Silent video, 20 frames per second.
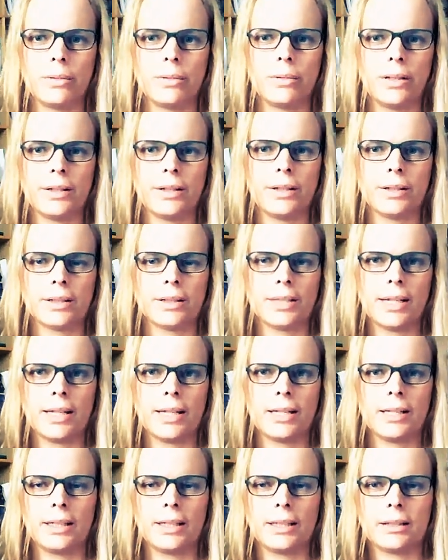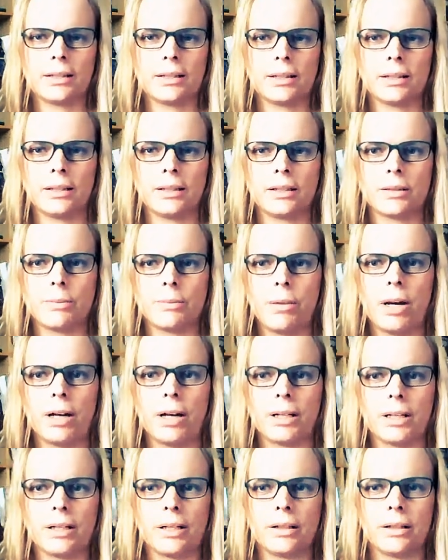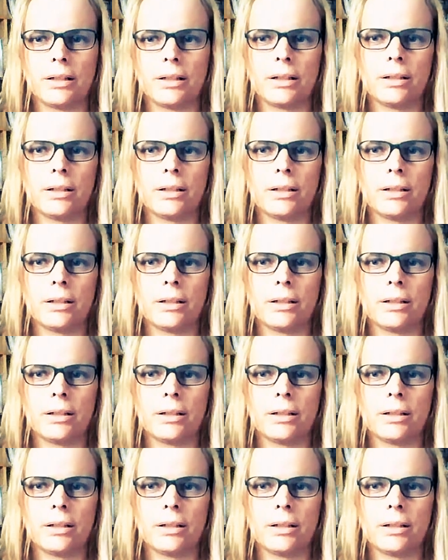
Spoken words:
beneath his keys in his pocket,